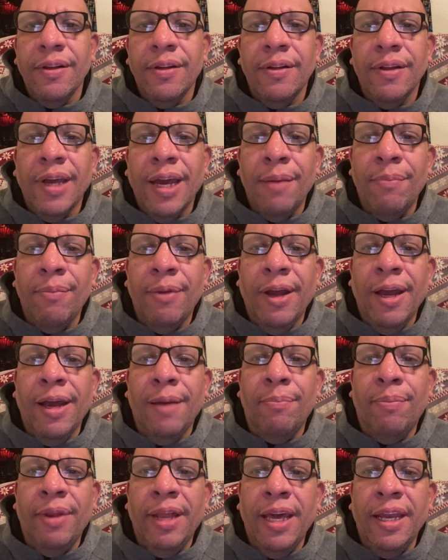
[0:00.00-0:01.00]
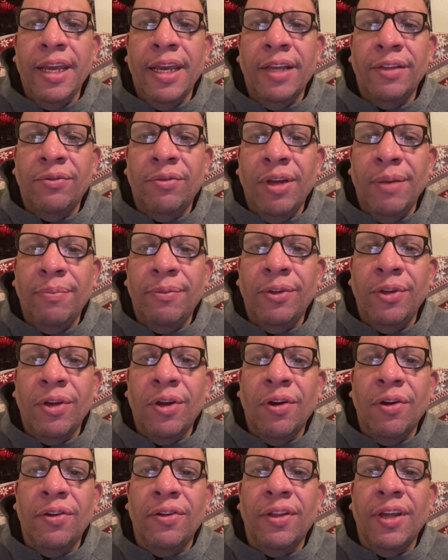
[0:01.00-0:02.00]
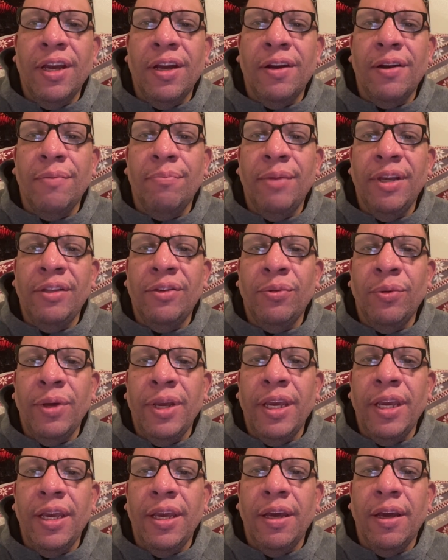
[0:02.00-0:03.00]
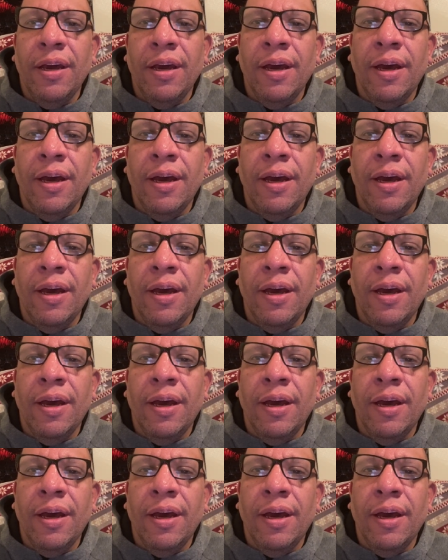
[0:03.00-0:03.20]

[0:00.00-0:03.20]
I'm planning a trip to go there between